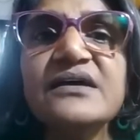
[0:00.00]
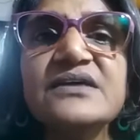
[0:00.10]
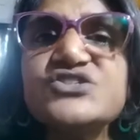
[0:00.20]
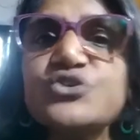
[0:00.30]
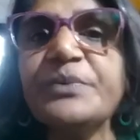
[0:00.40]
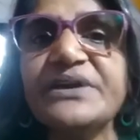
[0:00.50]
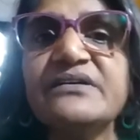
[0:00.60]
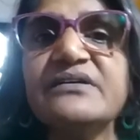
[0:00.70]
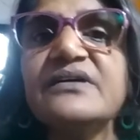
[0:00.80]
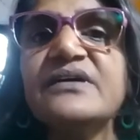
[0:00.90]

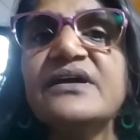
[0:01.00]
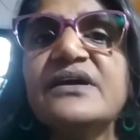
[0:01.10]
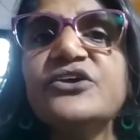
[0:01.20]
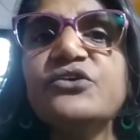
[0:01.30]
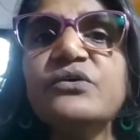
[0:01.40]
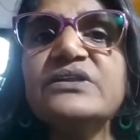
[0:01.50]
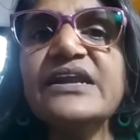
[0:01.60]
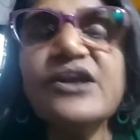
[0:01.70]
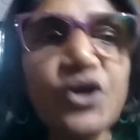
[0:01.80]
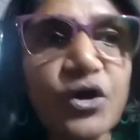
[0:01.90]
stupid you know,
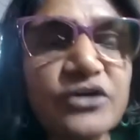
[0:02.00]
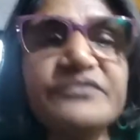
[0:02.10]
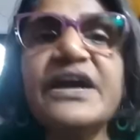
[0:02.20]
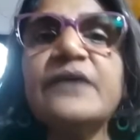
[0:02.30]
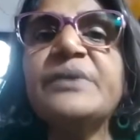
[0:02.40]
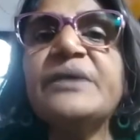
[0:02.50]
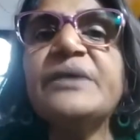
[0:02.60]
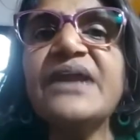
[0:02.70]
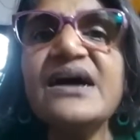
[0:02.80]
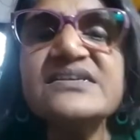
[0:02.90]
there are a lot of young
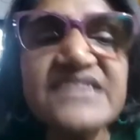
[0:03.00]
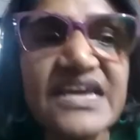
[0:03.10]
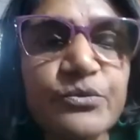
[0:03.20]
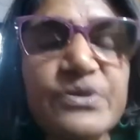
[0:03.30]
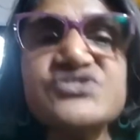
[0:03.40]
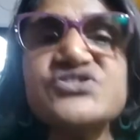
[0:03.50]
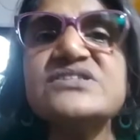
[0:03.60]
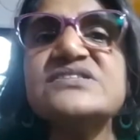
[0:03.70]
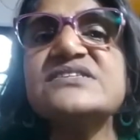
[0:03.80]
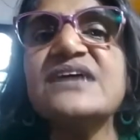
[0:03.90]
people asking
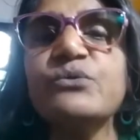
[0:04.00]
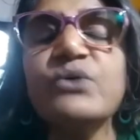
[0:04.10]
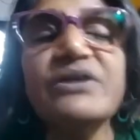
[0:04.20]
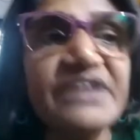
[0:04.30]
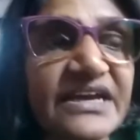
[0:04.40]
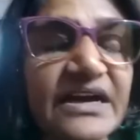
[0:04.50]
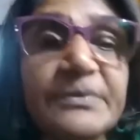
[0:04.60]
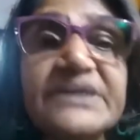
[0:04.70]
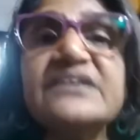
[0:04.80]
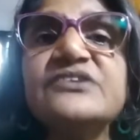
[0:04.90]
questions who are very
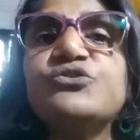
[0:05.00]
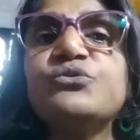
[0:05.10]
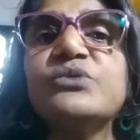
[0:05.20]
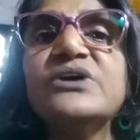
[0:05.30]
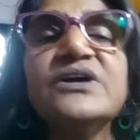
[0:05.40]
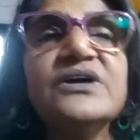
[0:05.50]
committed to